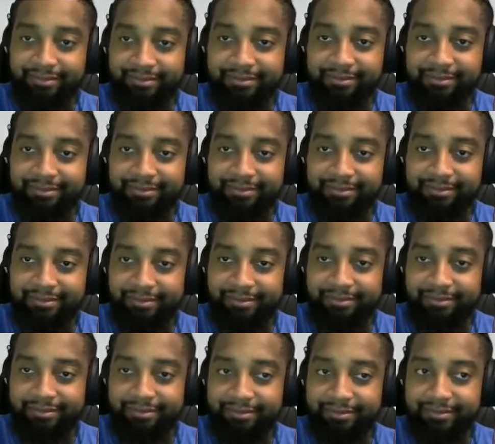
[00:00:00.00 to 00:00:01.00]

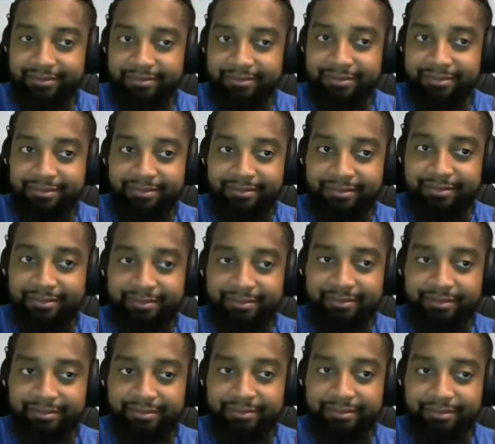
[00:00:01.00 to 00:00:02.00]

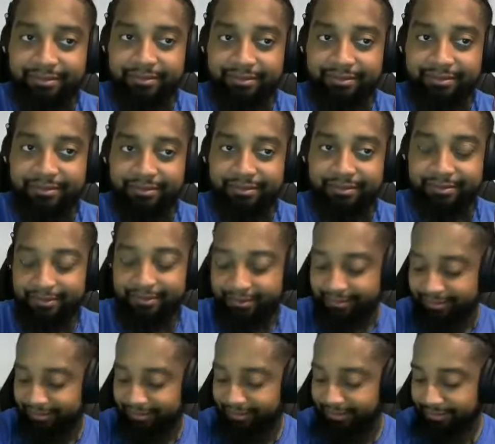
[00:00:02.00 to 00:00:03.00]

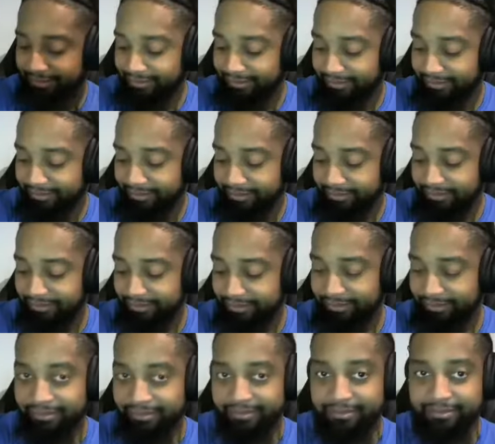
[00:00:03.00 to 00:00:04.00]

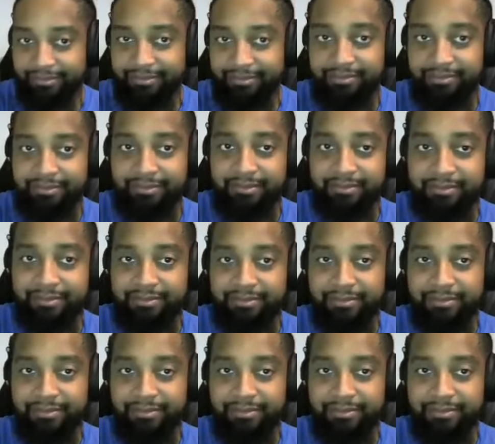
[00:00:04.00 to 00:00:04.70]
The person shown says nothing.